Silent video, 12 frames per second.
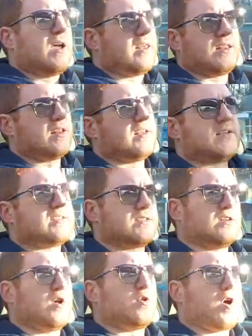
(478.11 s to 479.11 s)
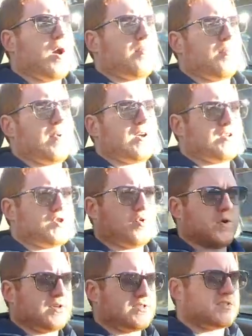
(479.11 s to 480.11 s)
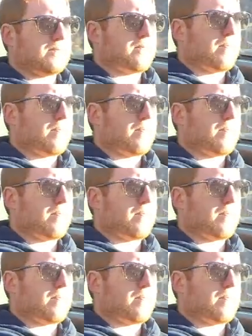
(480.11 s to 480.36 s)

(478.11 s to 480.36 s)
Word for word: and the Elise is a no-compromise choice.